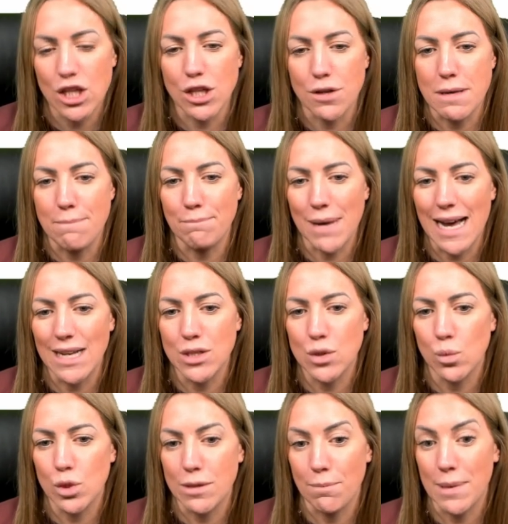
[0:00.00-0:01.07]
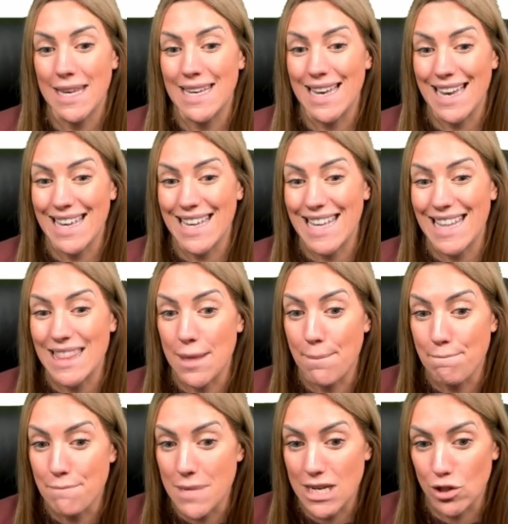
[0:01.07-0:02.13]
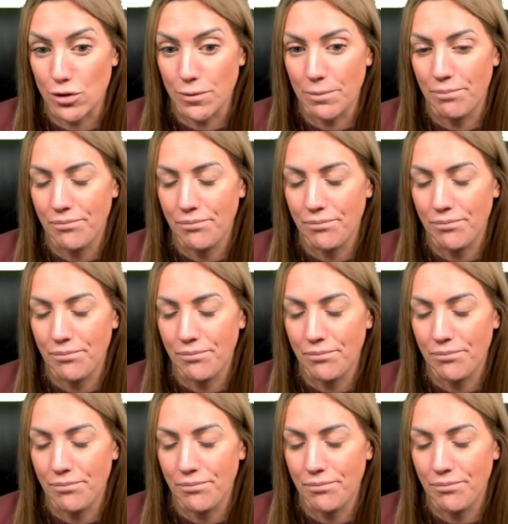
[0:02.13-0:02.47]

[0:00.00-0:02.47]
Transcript: So the band would appear in the middle.